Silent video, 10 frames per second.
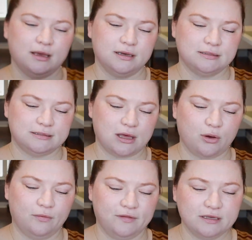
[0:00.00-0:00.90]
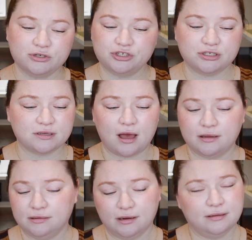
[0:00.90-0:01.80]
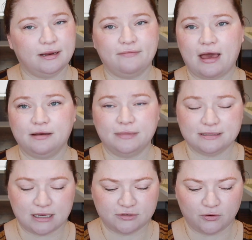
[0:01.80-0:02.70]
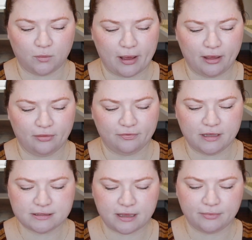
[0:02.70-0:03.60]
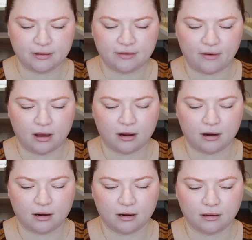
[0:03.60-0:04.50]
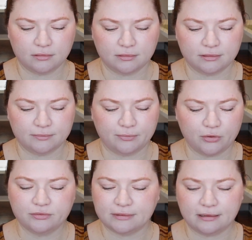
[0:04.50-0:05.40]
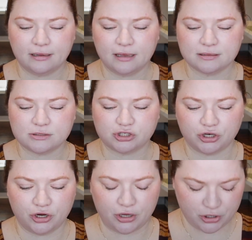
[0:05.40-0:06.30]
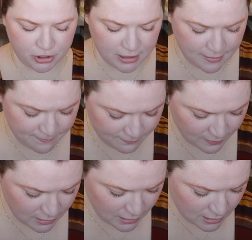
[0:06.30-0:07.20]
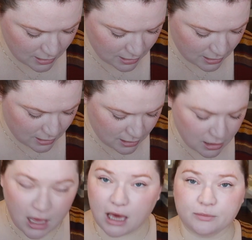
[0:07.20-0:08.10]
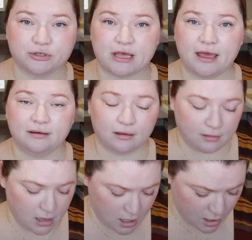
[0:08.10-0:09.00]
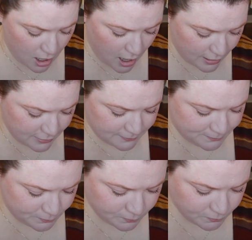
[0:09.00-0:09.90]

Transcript: So these are just cotton yarn that I've had in my stash for a while. These, I believe, are both Lily's Sugar and Cream. 100% cotton.